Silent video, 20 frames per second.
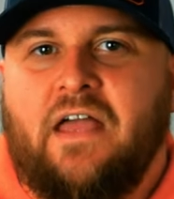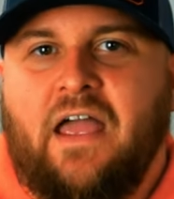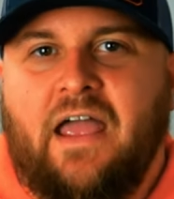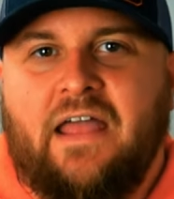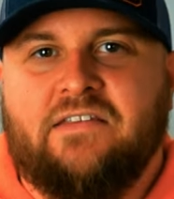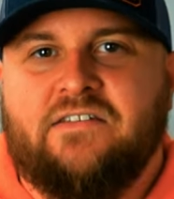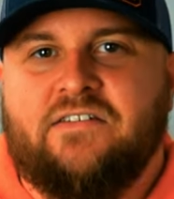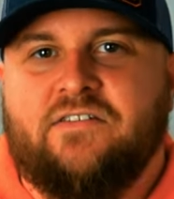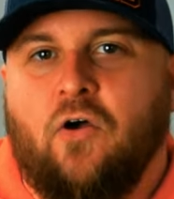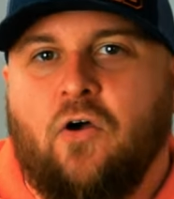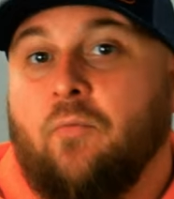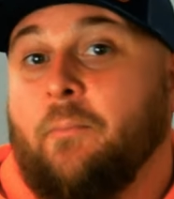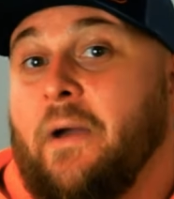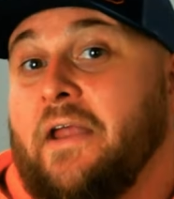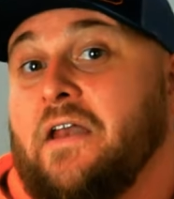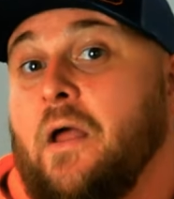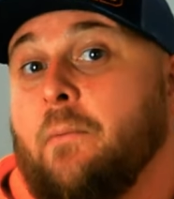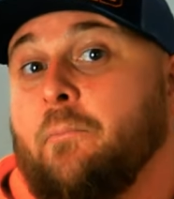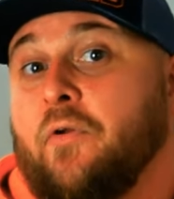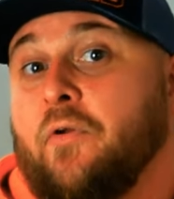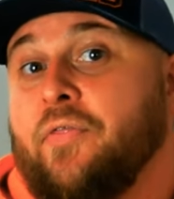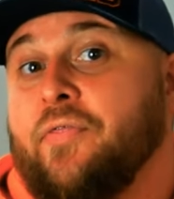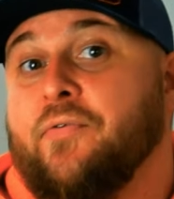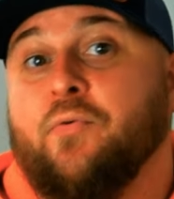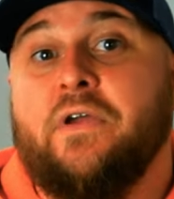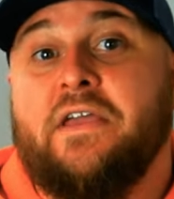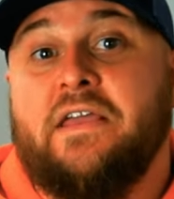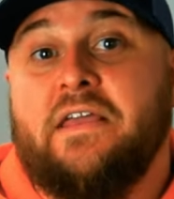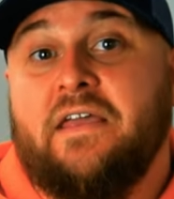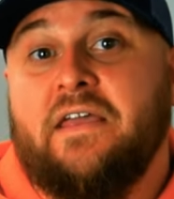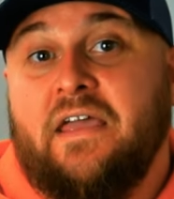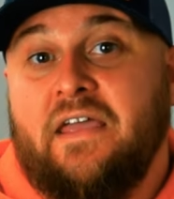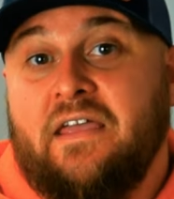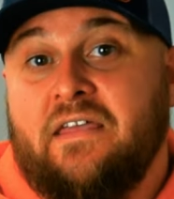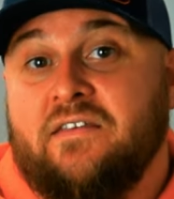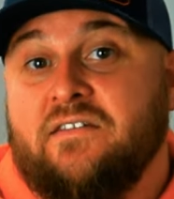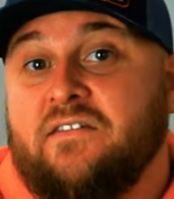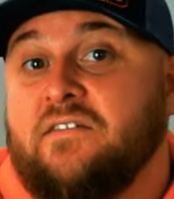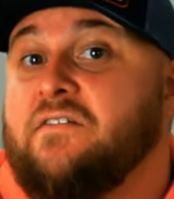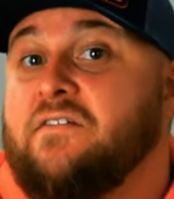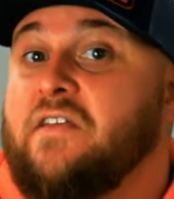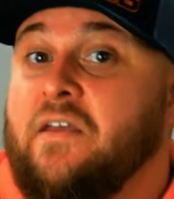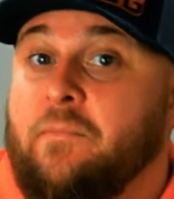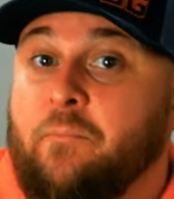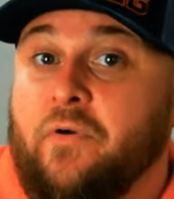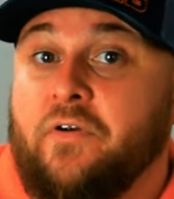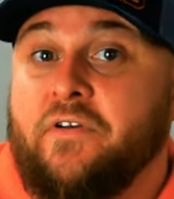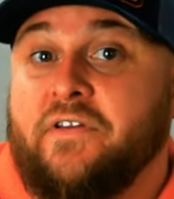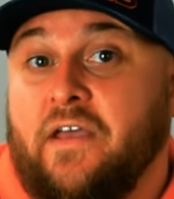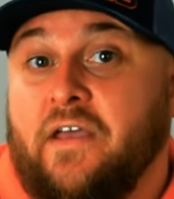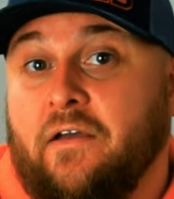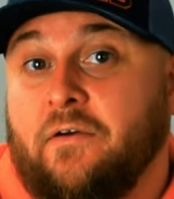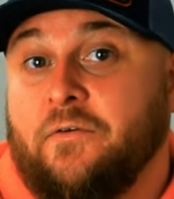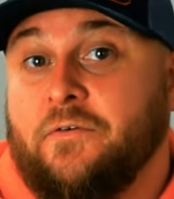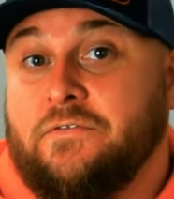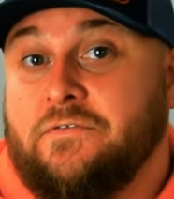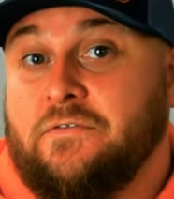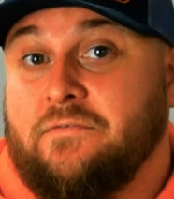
and so my number 3 is Timber Town.